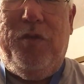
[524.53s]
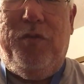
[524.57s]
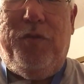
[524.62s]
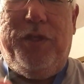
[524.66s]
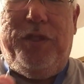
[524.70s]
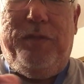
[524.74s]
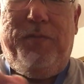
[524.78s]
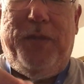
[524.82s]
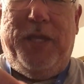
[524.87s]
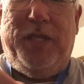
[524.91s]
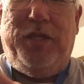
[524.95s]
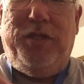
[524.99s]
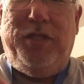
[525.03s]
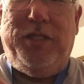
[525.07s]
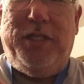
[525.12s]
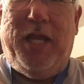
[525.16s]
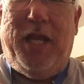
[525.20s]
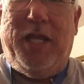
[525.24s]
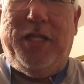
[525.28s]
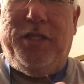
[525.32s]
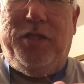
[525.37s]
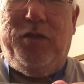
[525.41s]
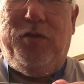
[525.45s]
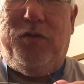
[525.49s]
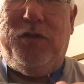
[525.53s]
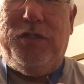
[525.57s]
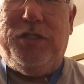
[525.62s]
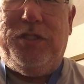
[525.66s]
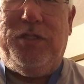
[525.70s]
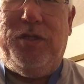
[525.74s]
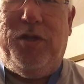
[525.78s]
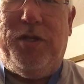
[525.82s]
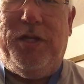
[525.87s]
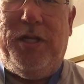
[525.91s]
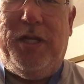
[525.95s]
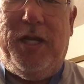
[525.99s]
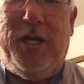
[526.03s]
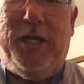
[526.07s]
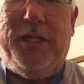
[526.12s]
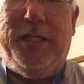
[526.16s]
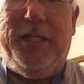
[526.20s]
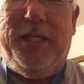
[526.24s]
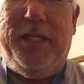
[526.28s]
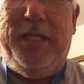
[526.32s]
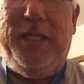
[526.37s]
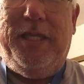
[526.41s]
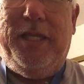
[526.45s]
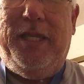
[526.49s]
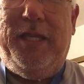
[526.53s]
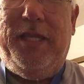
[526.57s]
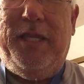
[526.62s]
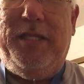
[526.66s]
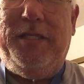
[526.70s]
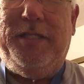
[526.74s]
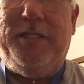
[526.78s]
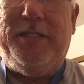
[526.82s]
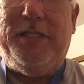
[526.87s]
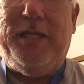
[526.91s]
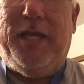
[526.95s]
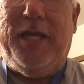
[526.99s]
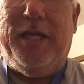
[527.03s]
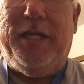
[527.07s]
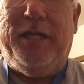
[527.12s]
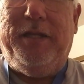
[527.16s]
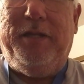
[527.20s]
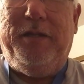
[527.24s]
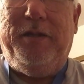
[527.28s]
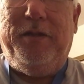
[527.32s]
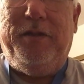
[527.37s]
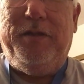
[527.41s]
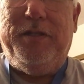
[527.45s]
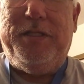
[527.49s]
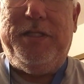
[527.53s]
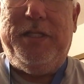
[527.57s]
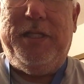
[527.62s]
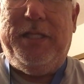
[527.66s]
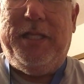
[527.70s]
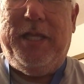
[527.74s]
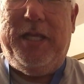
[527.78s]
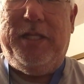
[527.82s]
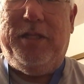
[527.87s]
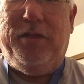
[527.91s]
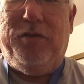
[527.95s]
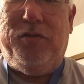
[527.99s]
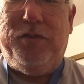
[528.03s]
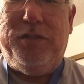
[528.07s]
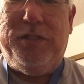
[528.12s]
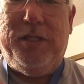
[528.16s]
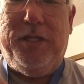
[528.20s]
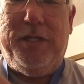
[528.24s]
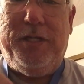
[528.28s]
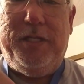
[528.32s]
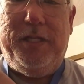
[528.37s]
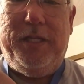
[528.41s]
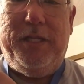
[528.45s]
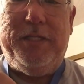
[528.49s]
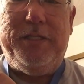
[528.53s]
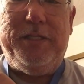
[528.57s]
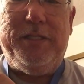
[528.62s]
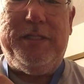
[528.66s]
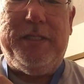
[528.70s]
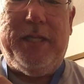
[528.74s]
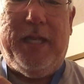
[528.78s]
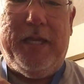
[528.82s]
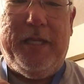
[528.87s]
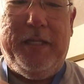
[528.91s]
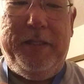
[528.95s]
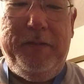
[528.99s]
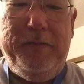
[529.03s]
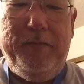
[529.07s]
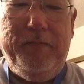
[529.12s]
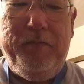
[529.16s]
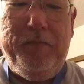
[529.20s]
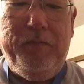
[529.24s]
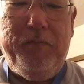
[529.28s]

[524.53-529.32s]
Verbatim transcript: when you make your knot, you will start on the inside. See that? You will start on the inside.